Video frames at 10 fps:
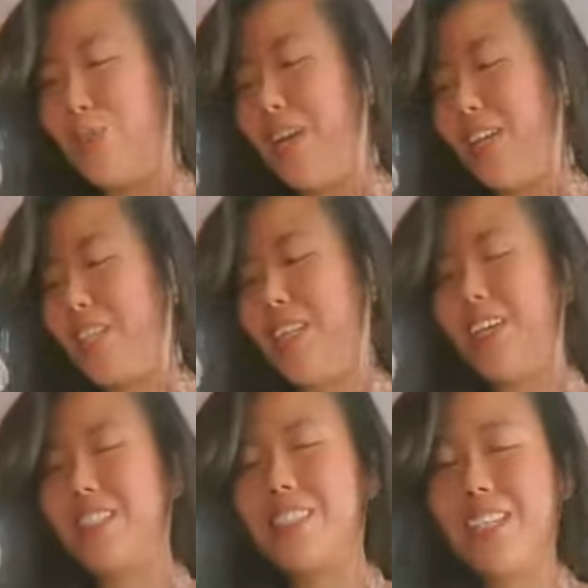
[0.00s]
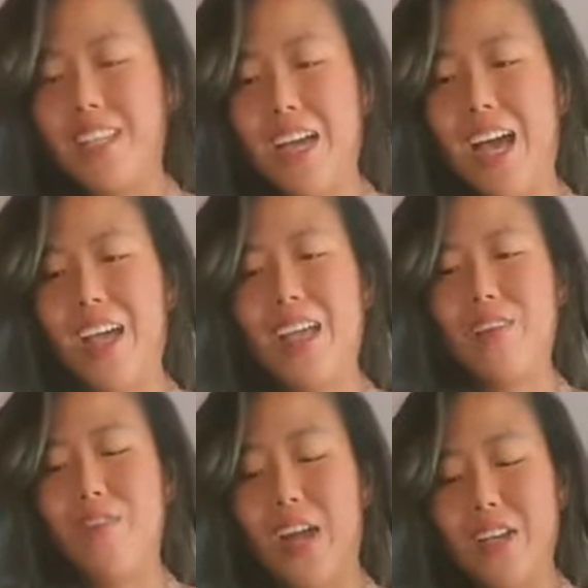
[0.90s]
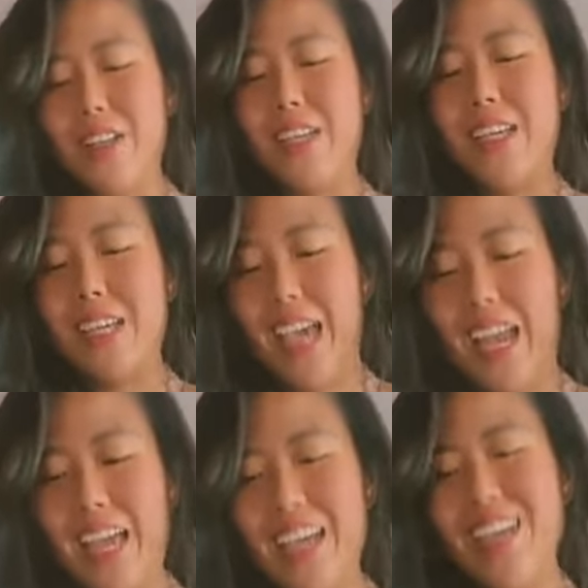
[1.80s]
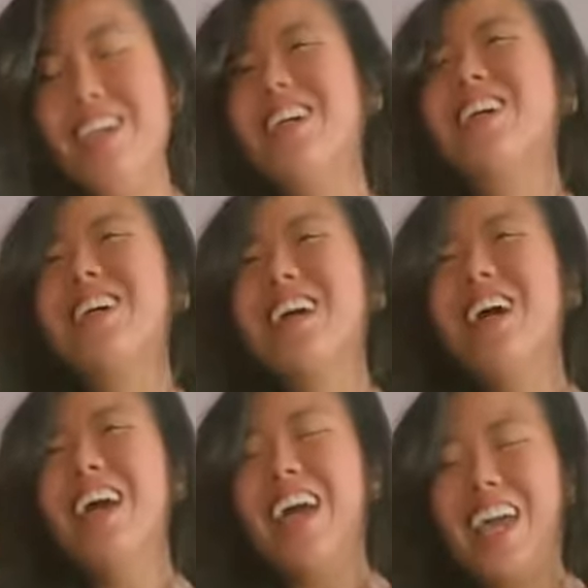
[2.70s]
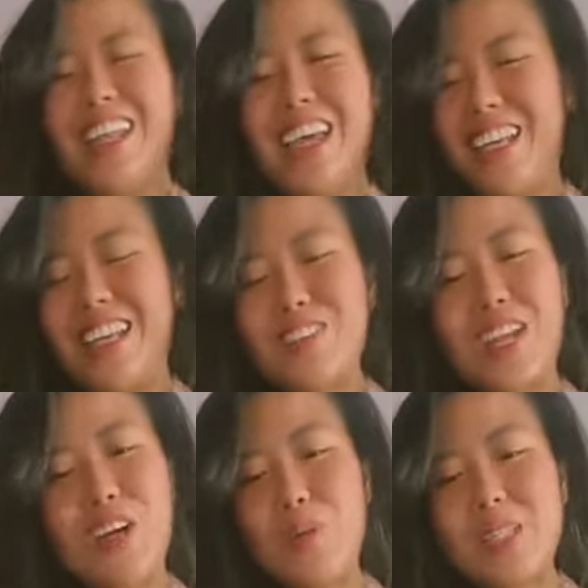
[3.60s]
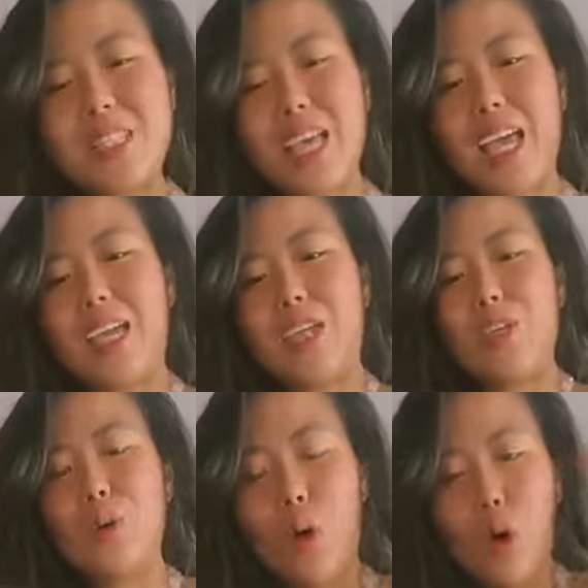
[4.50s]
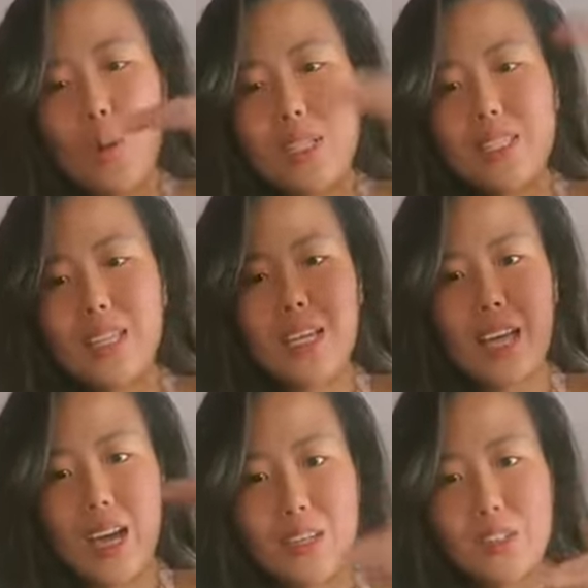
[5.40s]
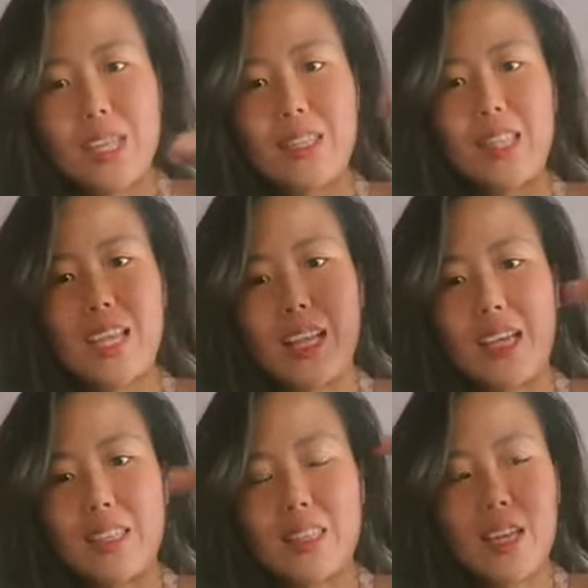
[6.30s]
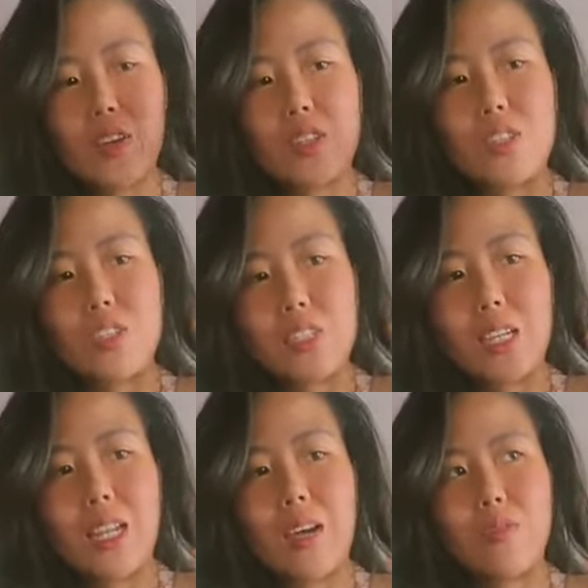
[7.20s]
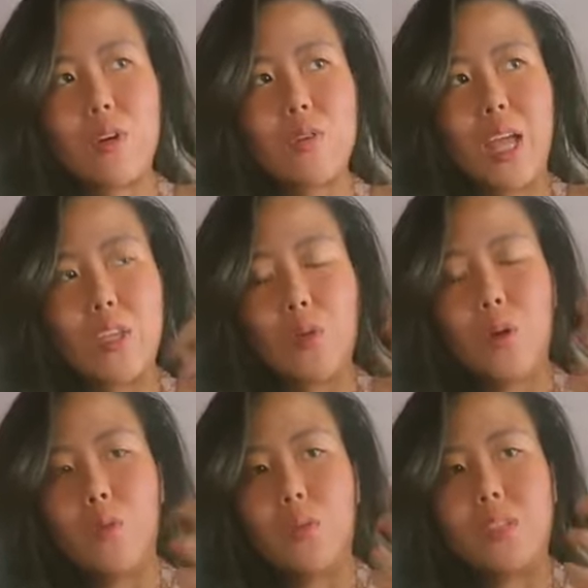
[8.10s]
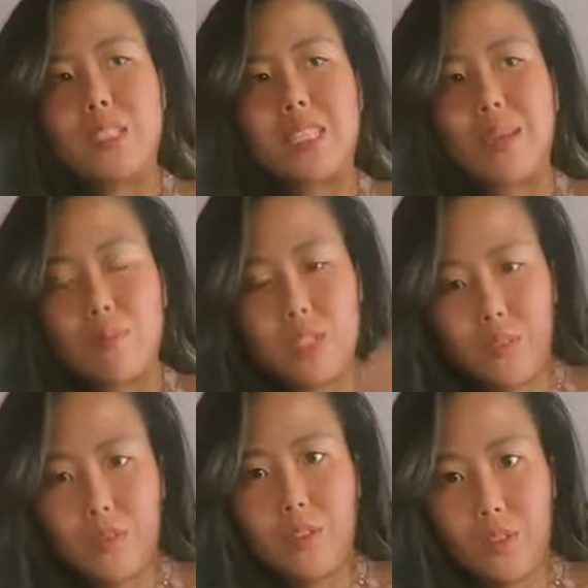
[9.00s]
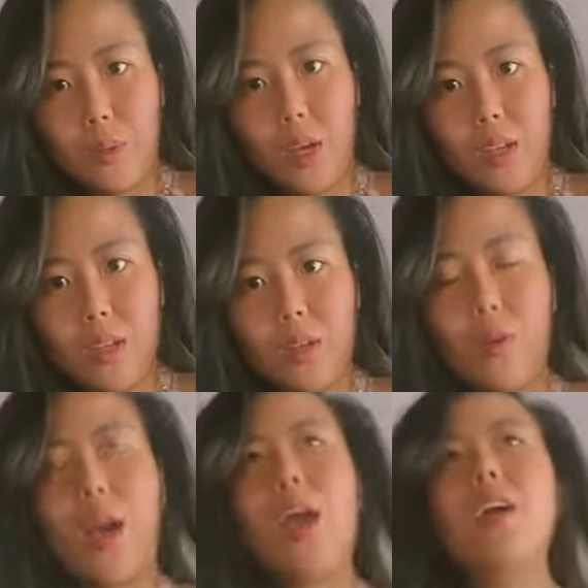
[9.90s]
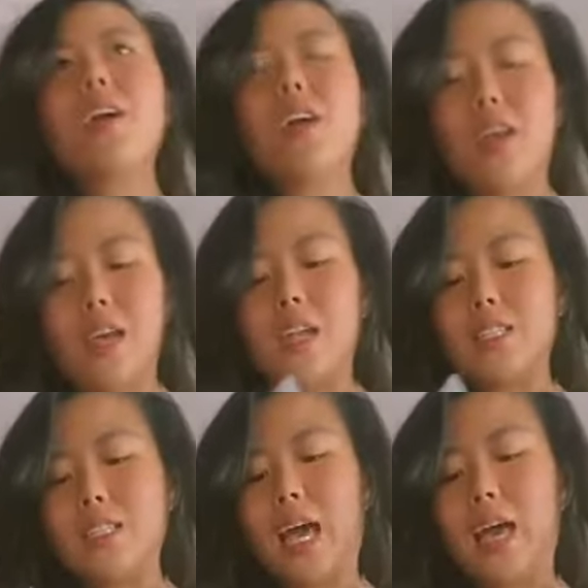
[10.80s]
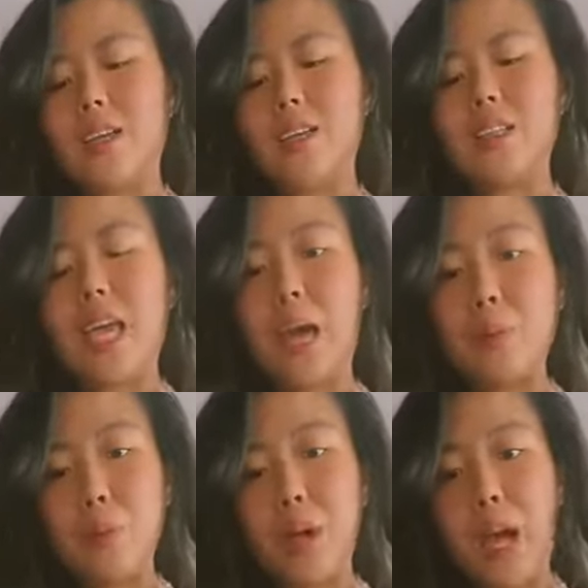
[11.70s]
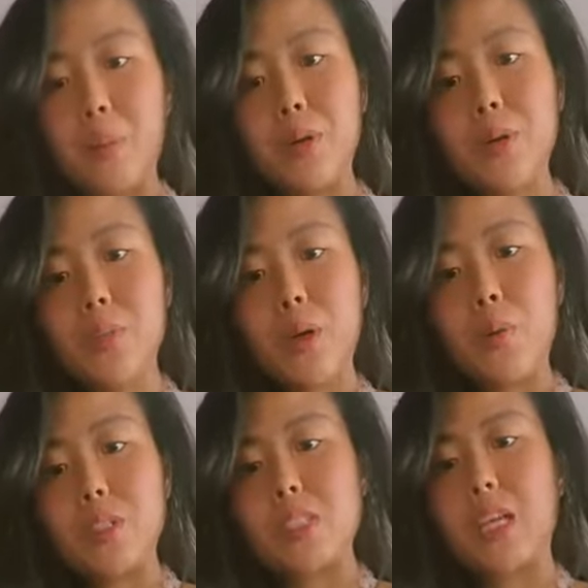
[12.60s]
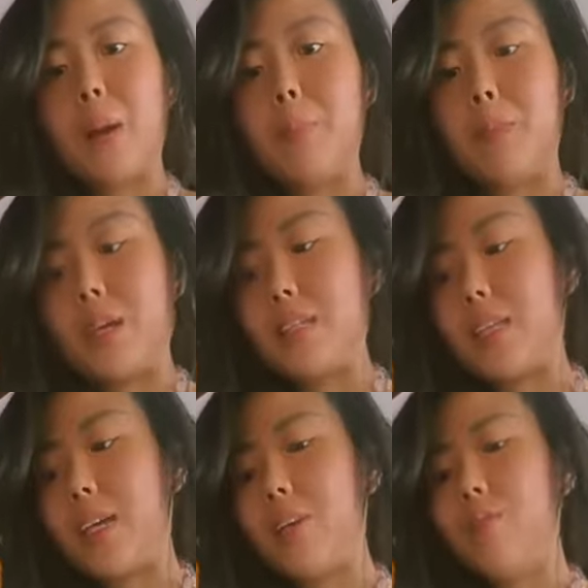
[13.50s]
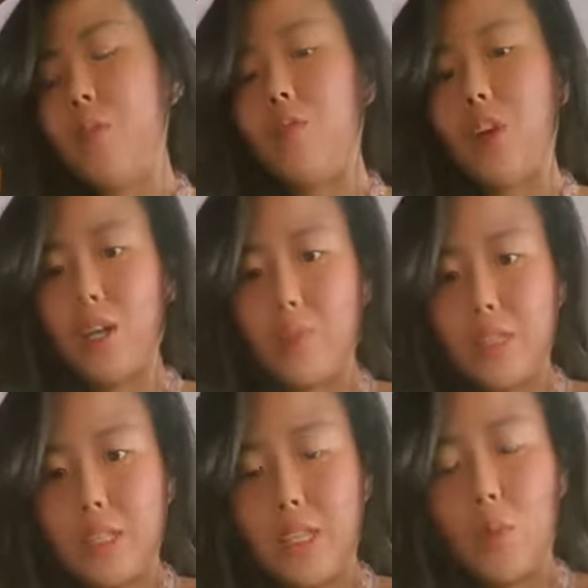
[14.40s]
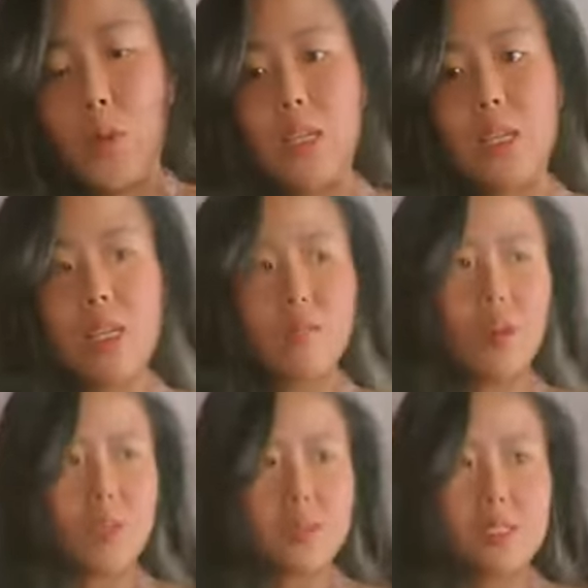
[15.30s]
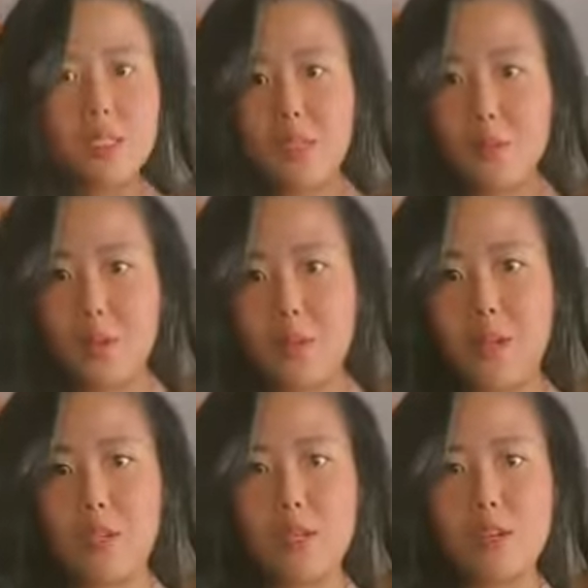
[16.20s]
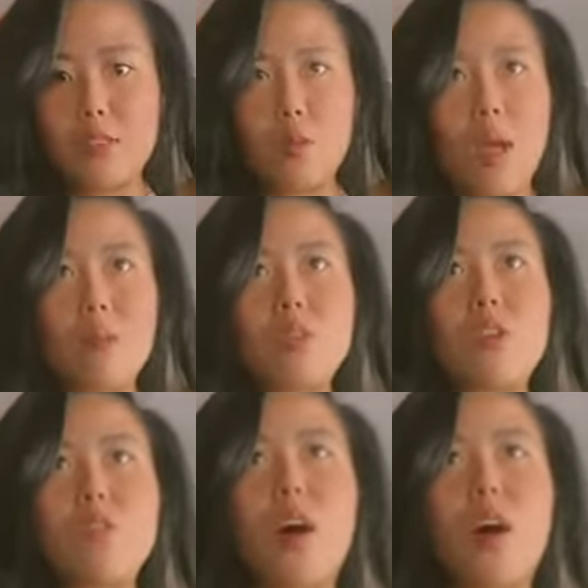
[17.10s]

you guys that like, Tina, I finally get it. and and that's what I always say, you always understand things and get things on a certain level that you are receptive to it, okay? And I just added camu camu, which is amazing for vitamin C. We need a vitamin C, baby, you know, that's why I'm so